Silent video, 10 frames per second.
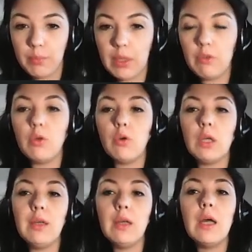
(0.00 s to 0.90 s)
Yes, so
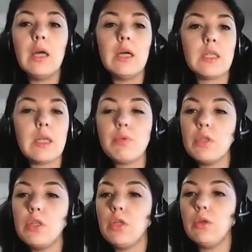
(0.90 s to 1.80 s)
he
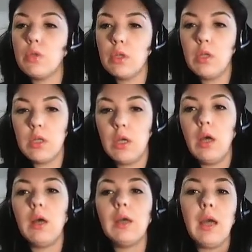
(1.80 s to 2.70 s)
substituted
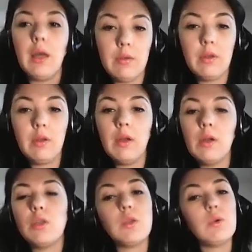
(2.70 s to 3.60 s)
candle
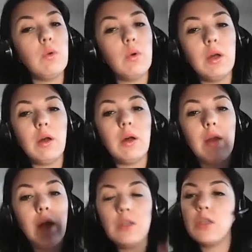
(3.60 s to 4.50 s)
to
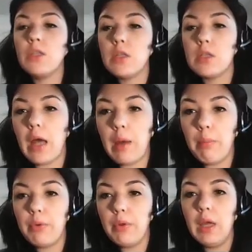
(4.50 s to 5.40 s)
Edison's
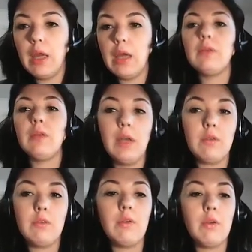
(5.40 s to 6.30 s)
lamp, and
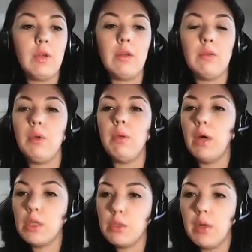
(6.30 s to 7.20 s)
yes, results were
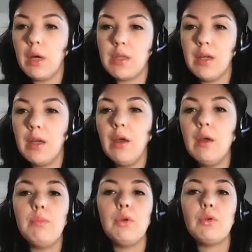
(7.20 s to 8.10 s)
much better
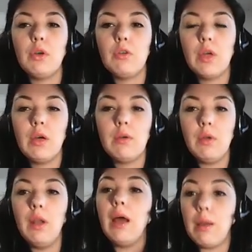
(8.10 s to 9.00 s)
because
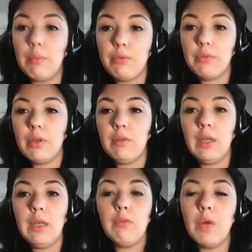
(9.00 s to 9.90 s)
lamps, they
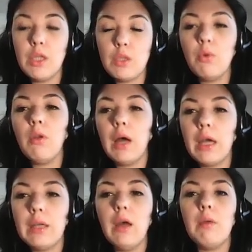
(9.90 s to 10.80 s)
give much more
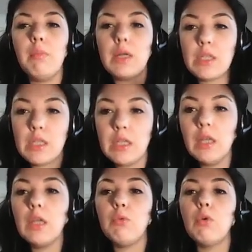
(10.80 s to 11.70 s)
light, but
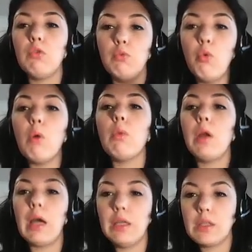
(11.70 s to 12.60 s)
still it was warm
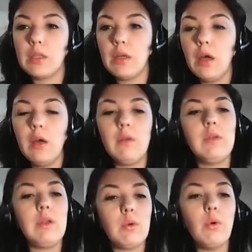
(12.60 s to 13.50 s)
light
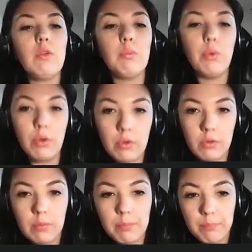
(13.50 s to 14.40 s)
that caused burns.